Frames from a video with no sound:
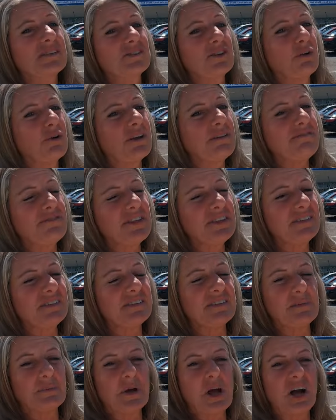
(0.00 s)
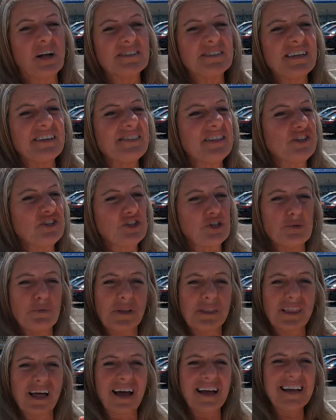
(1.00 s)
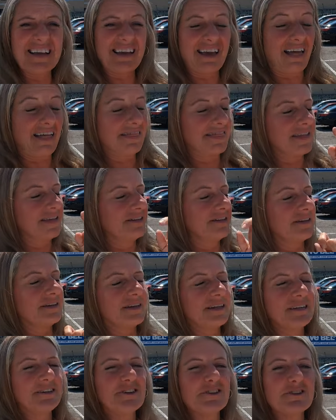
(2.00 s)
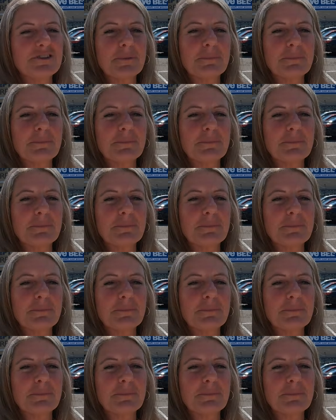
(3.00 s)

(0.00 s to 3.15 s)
So if this is some content that you would like, then you need to